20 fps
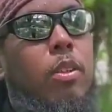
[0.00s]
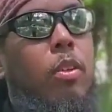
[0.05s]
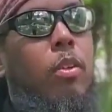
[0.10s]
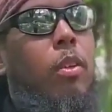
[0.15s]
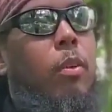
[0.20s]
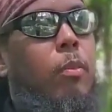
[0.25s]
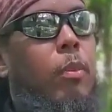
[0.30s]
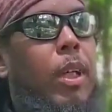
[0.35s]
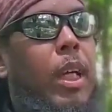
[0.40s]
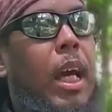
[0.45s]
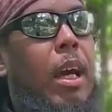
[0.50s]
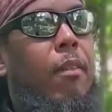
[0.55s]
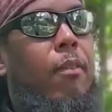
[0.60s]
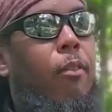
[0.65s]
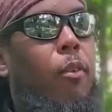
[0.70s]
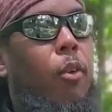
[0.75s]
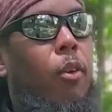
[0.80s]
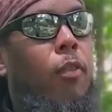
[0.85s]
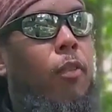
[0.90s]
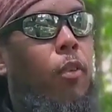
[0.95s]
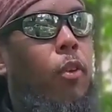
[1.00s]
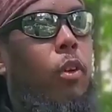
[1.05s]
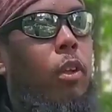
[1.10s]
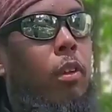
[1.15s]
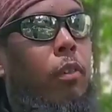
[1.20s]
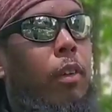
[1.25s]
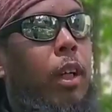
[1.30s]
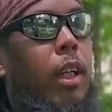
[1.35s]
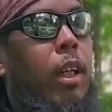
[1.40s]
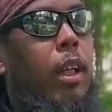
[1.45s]
And we got
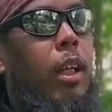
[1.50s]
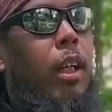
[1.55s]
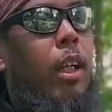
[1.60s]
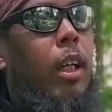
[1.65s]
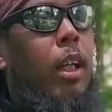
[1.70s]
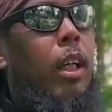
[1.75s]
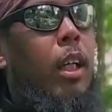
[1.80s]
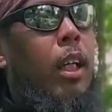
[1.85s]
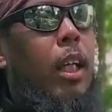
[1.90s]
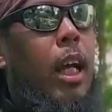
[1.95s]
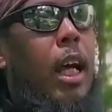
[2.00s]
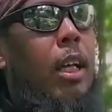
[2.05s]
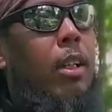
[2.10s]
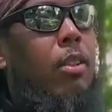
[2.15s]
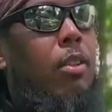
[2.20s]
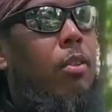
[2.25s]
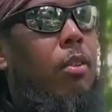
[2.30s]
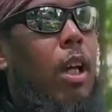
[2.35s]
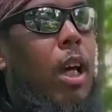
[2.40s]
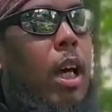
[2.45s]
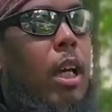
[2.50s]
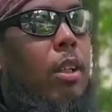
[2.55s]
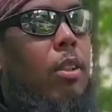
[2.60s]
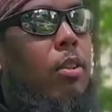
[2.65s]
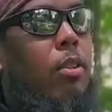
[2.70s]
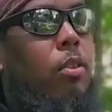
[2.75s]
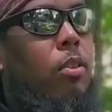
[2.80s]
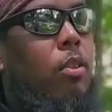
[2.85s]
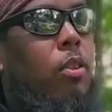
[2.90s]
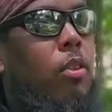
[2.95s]

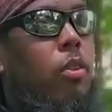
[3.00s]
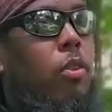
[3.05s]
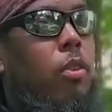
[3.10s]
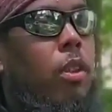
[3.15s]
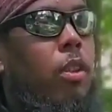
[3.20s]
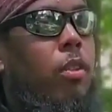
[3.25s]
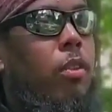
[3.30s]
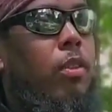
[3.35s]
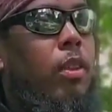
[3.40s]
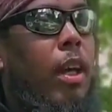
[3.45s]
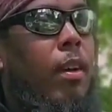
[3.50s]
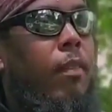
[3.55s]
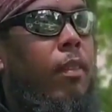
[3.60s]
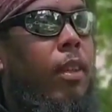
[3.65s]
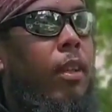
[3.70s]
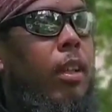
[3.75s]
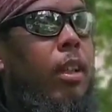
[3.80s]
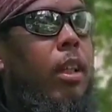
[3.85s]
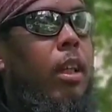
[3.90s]
443-929-2207.